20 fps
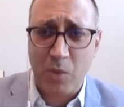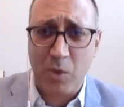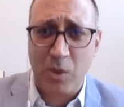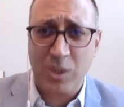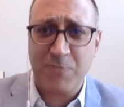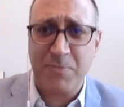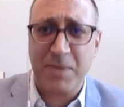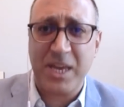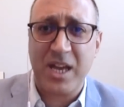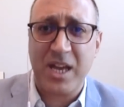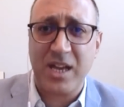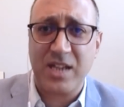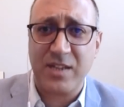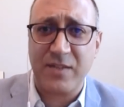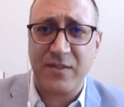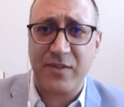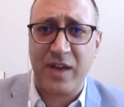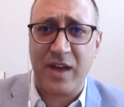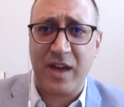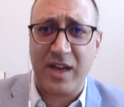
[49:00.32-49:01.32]
because
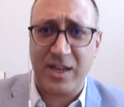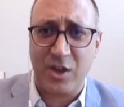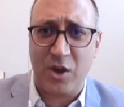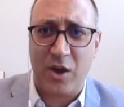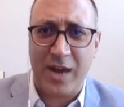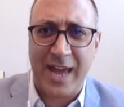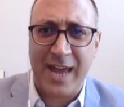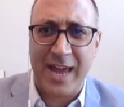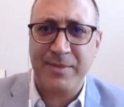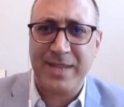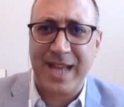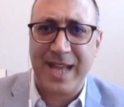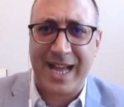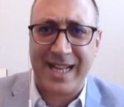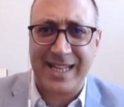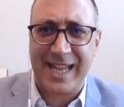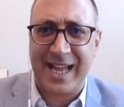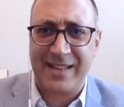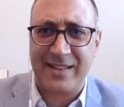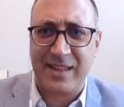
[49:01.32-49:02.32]
of aimed
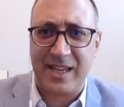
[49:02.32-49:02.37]
at the